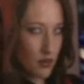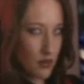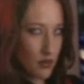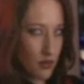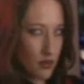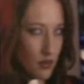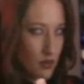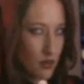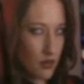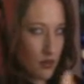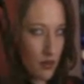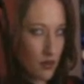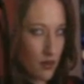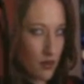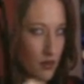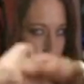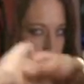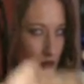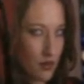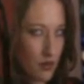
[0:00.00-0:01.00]

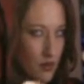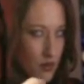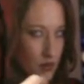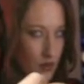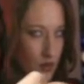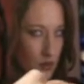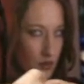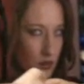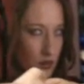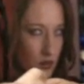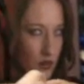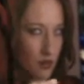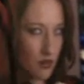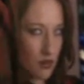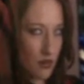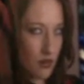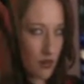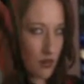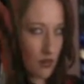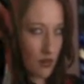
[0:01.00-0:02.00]

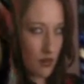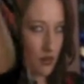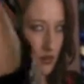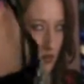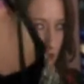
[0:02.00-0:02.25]
This person isn't speaking.